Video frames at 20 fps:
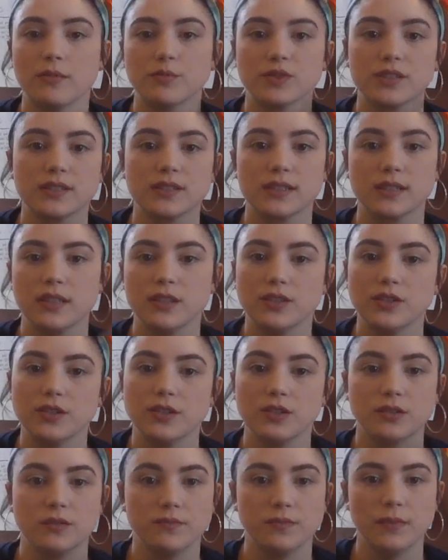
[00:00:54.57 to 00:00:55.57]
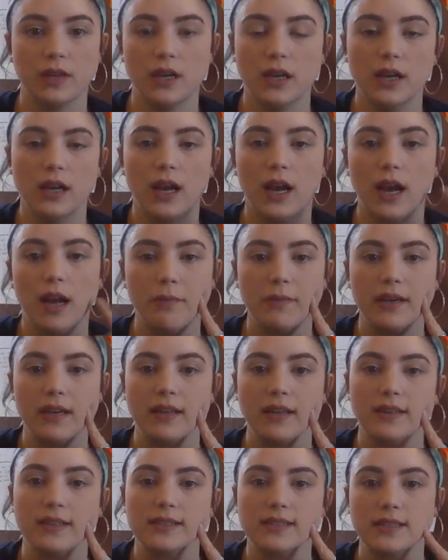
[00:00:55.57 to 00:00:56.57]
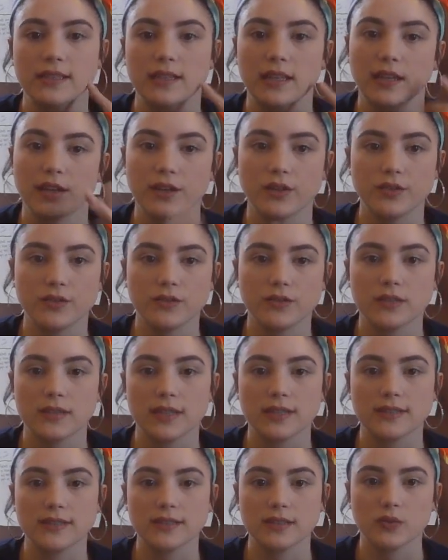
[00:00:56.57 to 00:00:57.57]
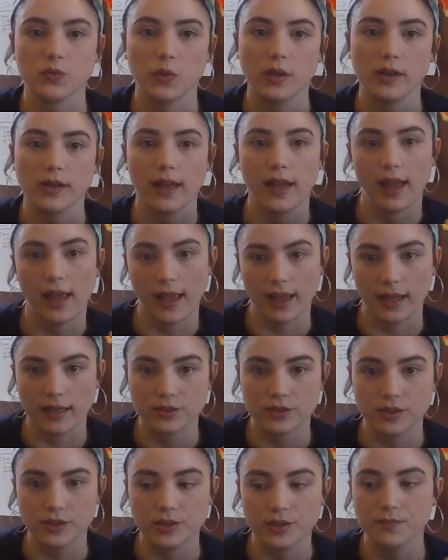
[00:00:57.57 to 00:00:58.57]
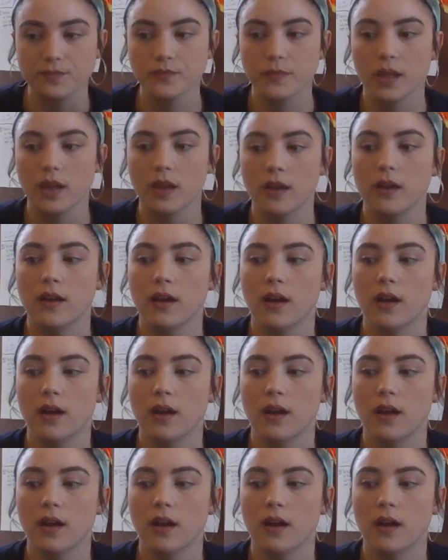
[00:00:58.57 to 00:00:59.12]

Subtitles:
I'm just going to do a mini lesson that includes lessons 1 and 2.